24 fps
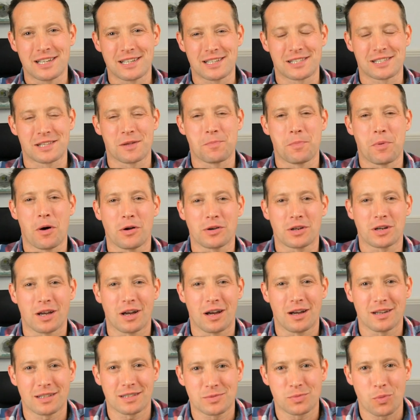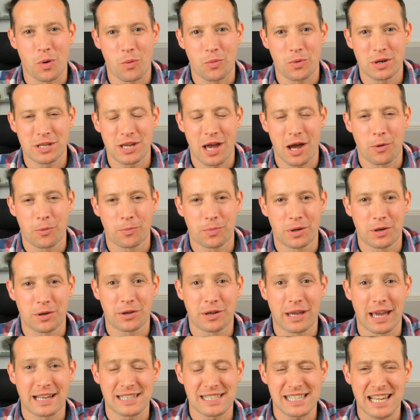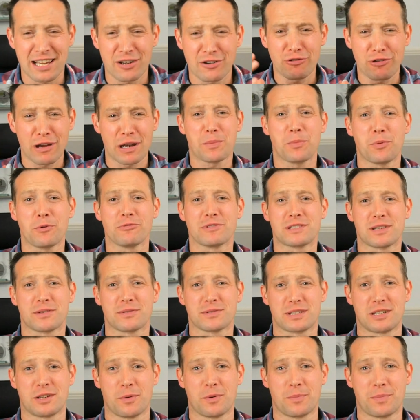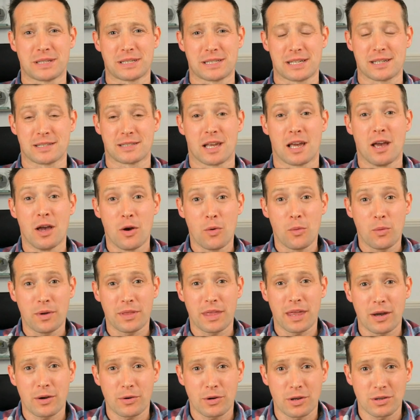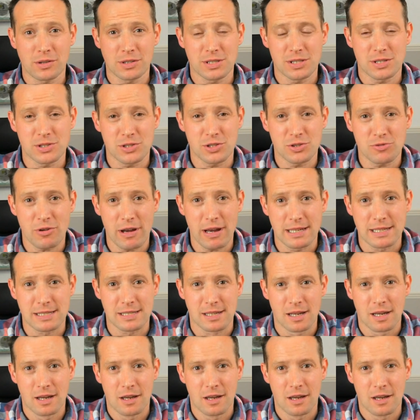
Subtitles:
the podcast where we help you get incredible results in your business without constant stress.